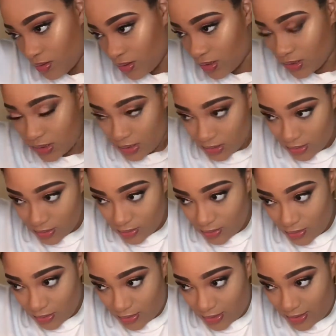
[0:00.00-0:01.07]
It's a little
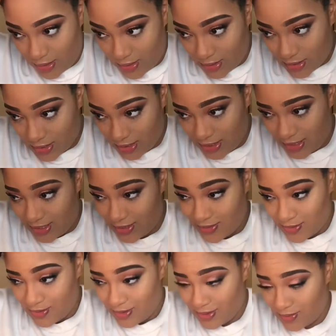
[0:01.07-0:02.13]
harder to get it
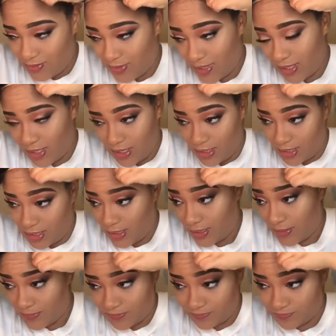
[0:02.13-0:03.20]
on with the